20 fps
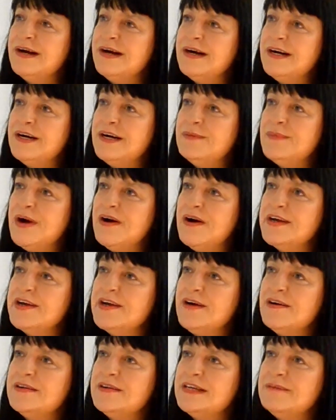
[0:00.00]
I
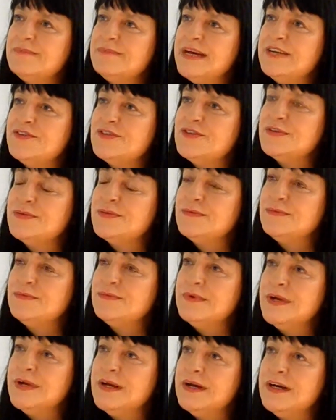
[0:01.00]
can't
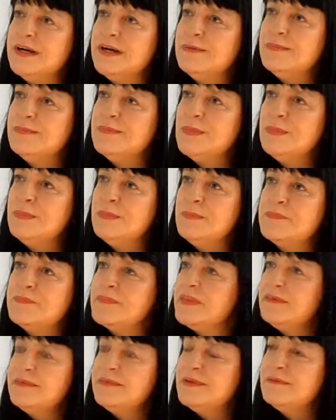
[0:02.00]
imagine
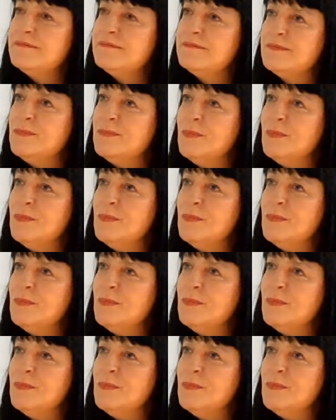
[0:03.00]
that